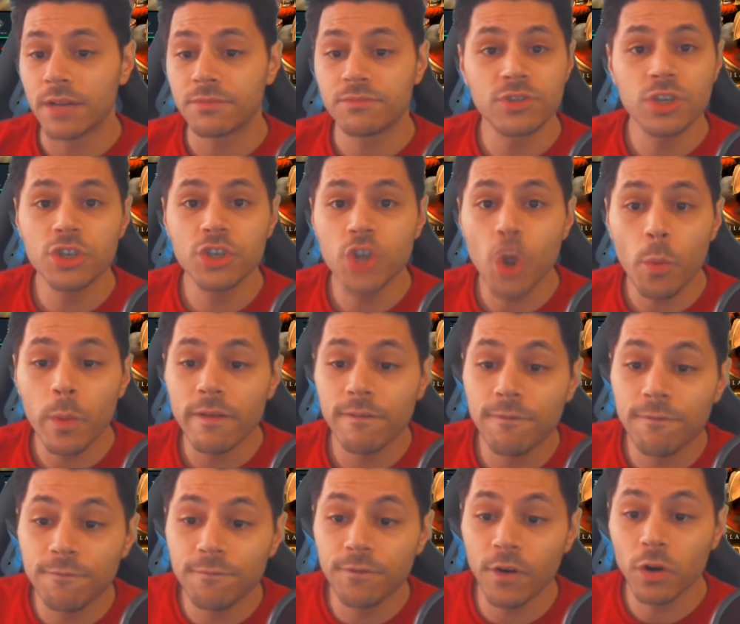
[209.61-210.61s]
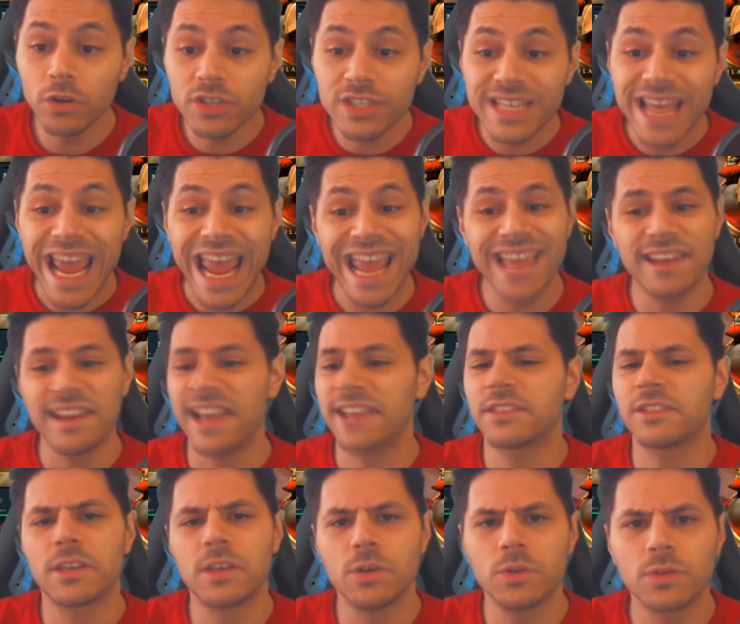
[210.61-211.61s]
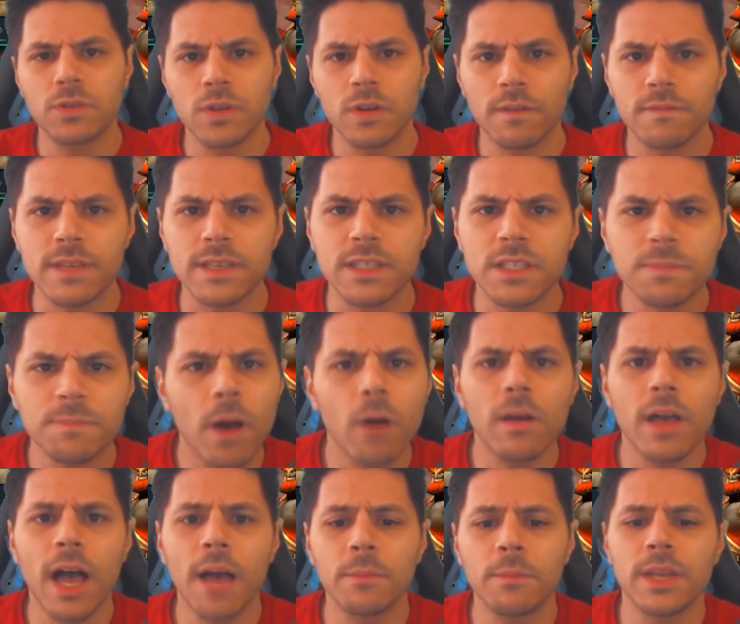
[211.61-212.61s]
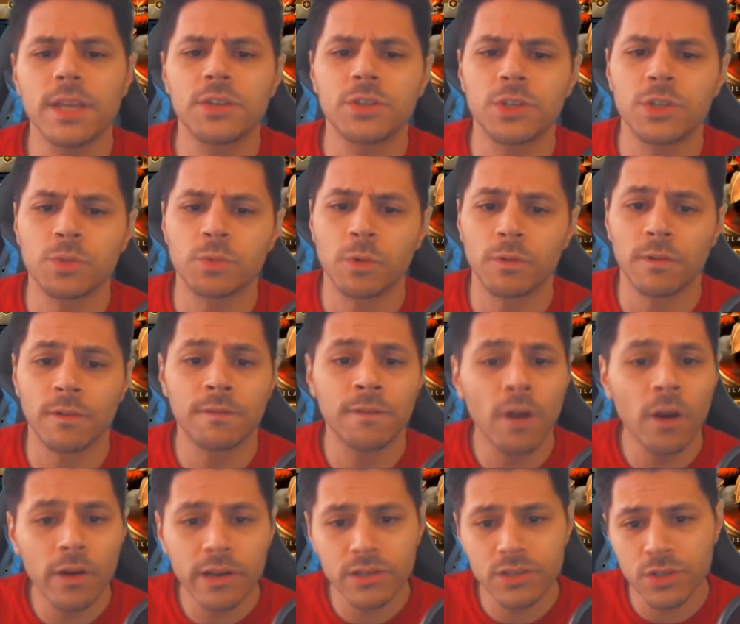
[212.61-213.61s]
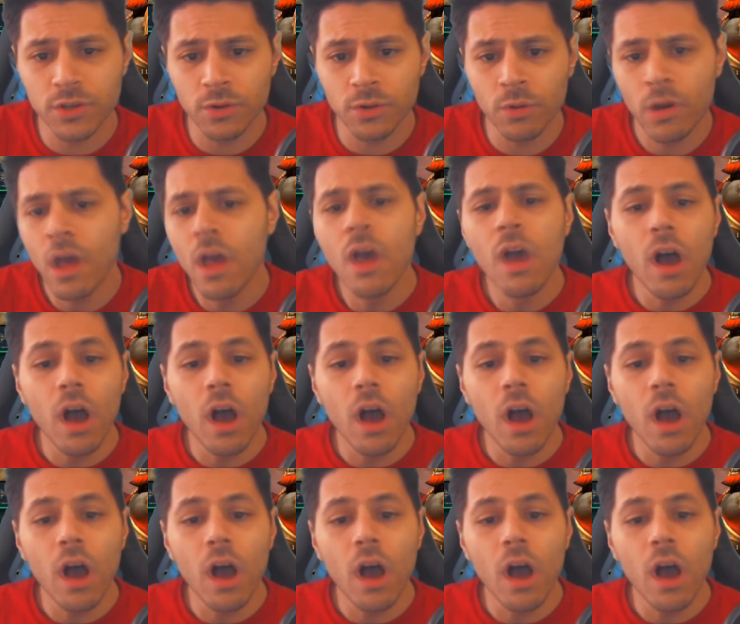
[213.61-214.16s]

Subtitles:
just showing first-hand execution of these spell combinations we're referring to,